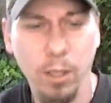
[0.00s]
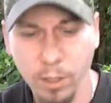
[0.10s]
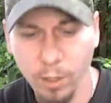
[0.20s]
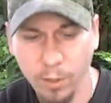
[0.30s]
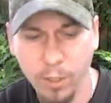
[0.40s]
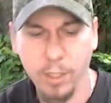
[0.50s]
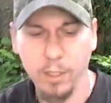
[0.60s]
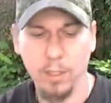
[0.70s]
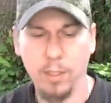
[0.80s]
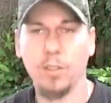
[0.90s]
Another
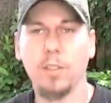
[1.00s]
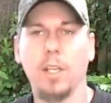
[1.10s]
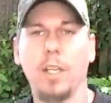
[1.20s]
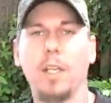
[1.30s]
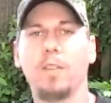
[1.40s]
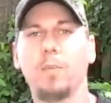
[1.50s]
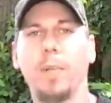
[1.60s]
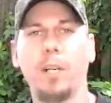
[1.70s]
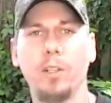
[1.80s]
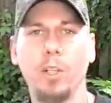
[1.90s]
thing is I have
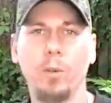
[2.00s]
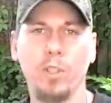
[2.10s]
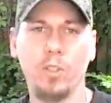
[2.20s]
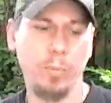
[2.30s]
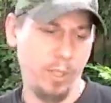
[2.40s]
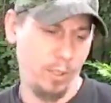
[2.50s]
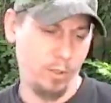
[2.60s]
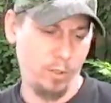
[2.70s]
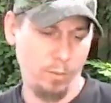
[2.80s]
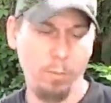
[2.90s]
spared no
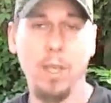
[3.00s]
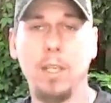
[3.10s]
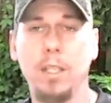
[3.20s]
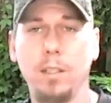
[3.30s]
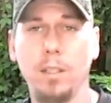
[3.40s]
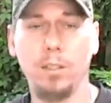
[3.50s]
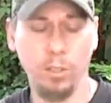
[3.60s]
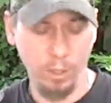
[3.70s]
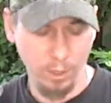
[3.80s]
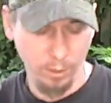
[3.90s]
expense making this
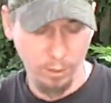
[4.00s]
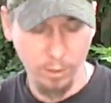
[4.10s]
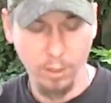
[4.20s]
sheath.